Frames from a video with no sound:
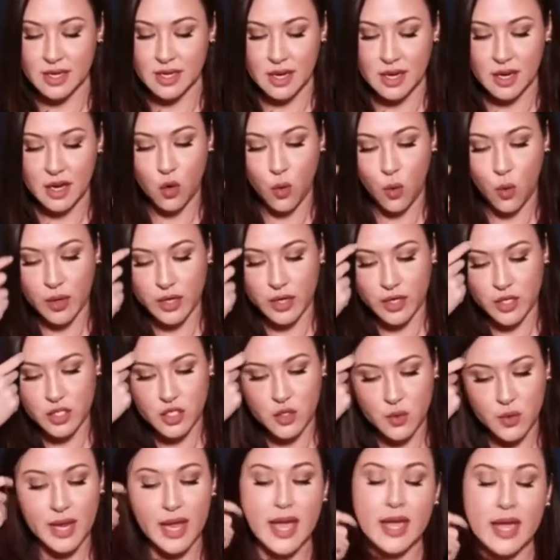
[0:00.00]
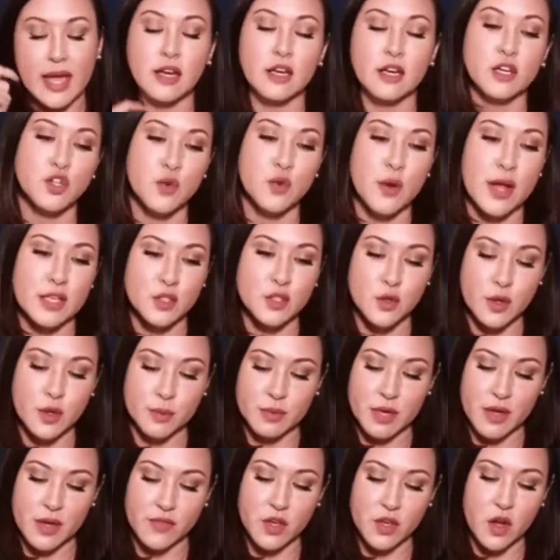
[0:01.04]
according to an edited
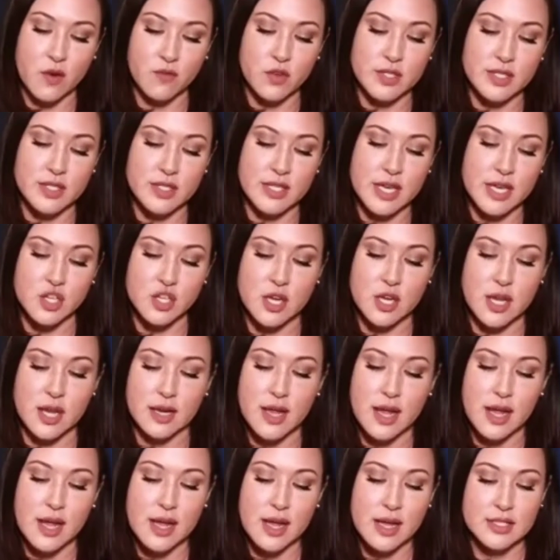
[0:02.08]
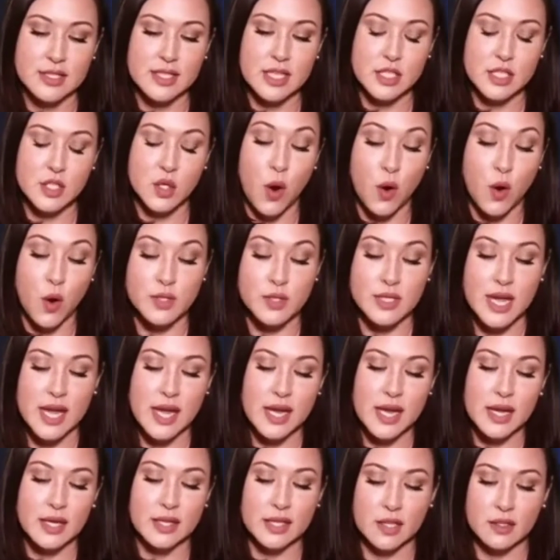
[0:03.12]
transcript of the conversation. It says, quote,
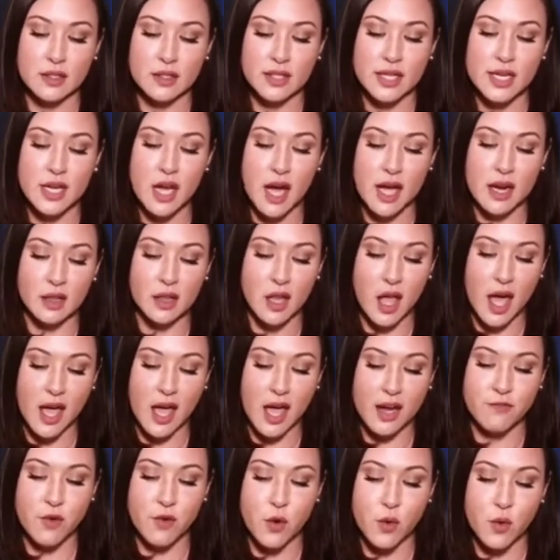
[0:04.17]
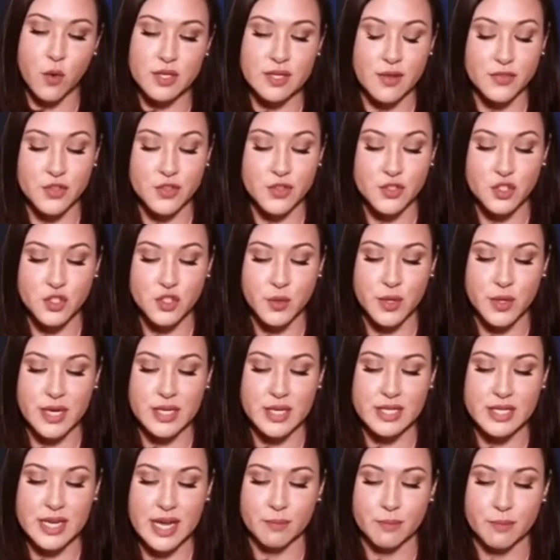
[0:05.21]
clearly got a lot of focus on the
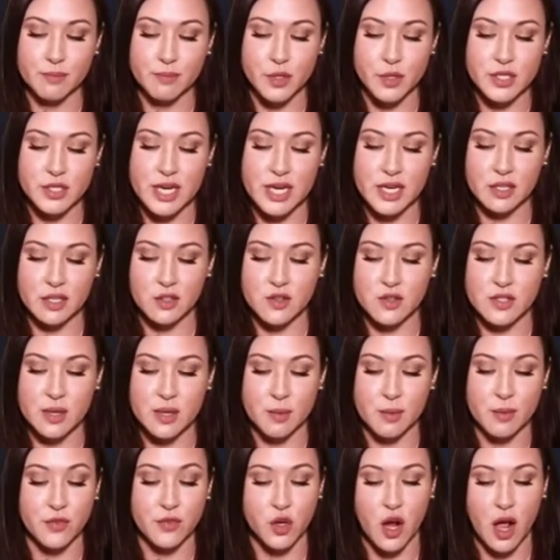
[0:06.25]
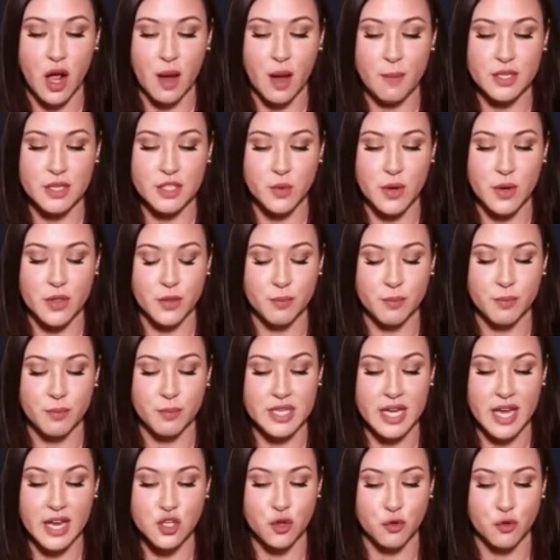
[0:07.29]
street, and in particular, some of your comments around the
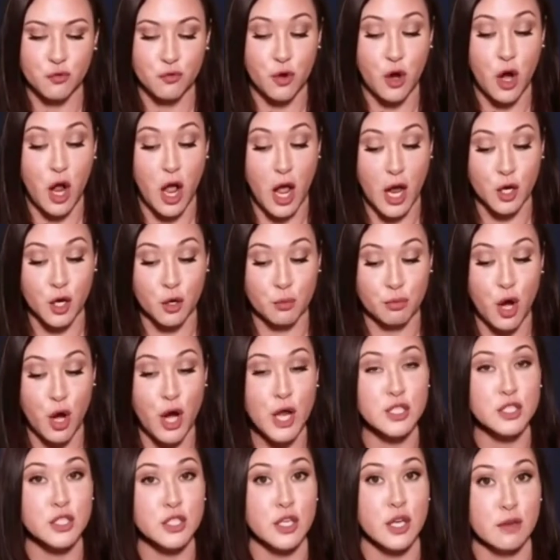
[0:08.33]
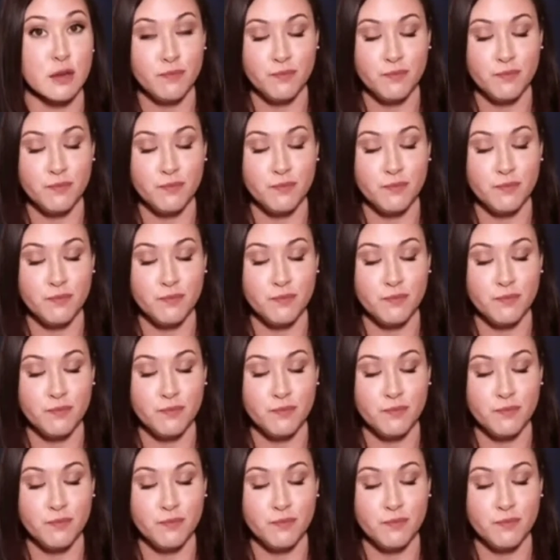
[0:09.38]
potential for higher pricing,